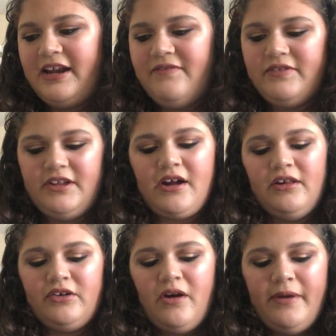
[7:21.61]
Even the
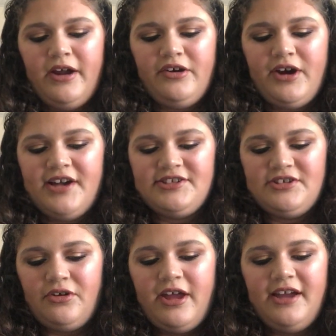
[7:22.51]
color on my under eyes is
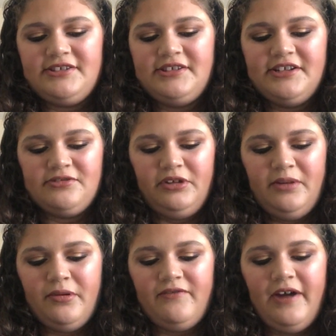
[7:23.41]
okay, because it doesn't
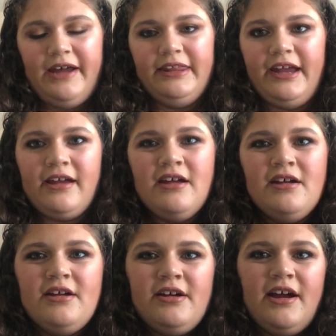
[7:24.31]
really provide like
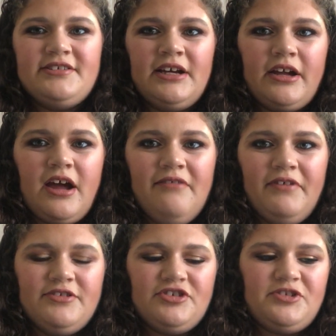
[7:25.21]
a ton of
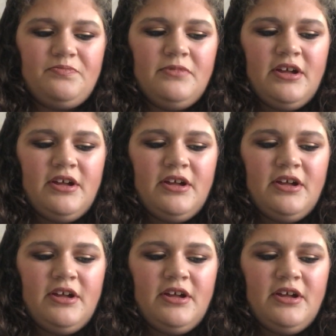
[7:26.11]
coverage. It's